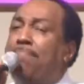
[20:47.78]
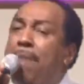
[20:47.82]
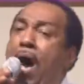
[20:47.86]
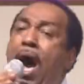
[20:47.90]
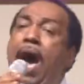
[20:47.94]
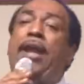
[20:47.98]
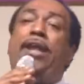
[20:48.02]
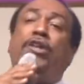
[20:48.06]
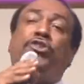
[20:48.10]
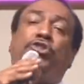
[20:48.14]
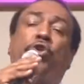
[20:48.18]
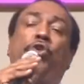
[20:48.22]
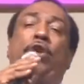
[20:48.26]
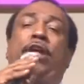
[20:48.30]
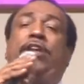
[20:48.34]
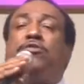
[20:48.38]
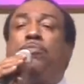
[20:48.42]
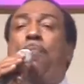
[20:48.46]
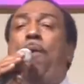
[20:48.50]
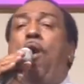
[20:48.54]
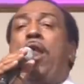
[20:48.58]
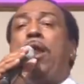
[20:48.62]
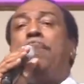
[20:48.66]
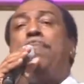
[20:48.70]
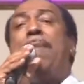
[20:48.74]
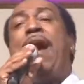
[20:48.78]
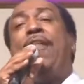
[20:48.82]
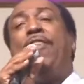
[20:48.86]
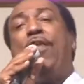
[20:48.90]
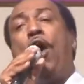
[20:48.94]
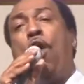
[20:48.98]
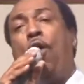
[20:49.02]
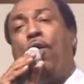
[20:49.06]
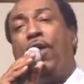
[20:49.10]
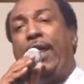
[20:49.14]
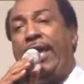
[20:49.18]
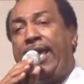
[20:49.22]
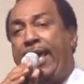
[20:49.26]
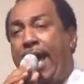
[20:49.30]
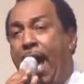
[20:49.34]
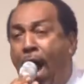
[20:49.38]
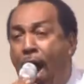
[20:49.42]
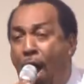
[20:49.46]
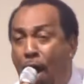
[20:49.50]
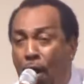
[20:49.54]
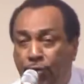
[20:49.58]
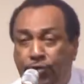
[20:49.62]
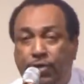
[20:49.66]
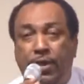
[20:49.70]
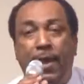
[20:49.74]
admonish you this morning by the Holy
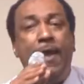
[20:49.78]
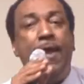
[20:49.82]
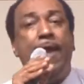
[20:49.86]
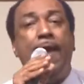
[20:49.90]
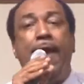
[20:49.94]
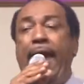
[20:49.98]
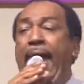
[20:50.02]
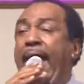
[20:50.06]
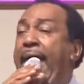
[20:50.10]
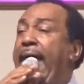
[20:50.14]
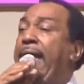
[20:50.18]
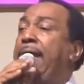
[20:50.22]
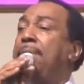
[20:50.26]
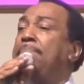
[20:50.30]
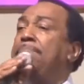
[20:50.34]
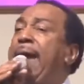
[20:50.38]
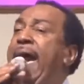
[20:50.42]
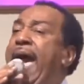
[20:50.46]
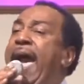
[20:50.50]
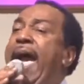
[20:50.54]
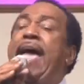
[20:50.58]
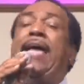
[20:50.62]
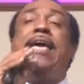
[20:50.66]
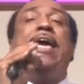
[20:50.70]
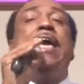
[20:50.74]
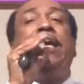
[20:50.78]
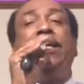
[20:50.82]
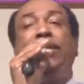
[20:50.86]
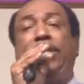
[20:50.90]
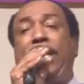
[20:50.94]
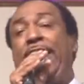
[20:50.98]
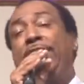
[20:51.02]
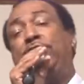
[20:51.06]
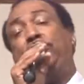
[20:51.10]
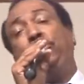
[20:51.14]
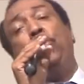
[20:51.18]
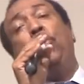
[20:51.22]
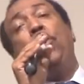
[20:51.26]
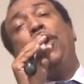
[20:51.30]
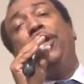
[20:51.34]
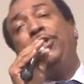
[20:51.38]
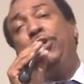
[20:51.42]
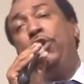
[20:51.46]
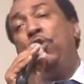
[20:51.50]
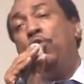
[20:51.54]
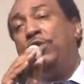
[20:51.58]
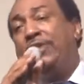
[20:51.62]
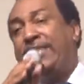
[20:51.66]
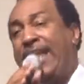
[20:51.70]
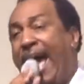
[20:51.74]
Ghost. Amen. Get you a
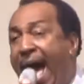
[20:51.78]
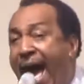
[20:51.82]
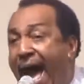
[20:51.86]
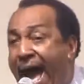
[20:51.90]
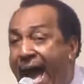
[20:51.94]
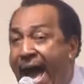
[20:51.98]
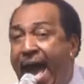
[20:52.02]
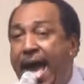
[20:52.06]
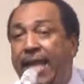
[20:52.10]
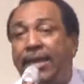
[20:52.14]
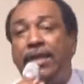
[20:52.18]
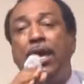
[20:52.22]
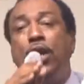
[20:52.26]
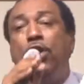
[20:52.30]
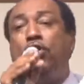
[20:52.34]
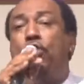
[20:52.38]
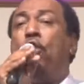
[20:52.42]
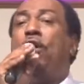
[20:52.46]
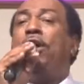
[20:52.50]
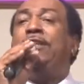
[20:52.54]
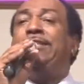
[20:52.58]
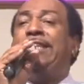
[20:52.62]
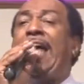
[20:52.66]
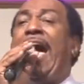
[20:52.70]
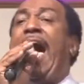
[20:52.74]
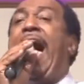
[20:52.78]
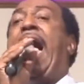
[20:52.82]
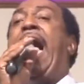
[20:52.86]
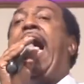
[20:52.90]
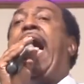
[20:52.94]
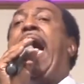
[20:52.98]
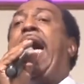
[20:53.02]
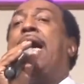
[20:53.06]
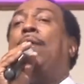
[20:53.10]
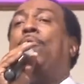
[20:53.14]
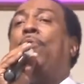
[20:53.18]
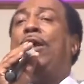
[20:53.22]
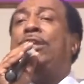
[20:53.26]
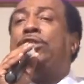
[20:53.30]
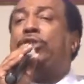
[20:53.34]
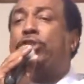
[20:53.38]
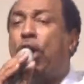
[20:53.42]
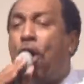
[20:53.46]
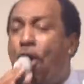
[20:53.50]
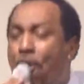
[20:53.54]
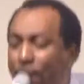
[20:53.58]
new diet. You'll die with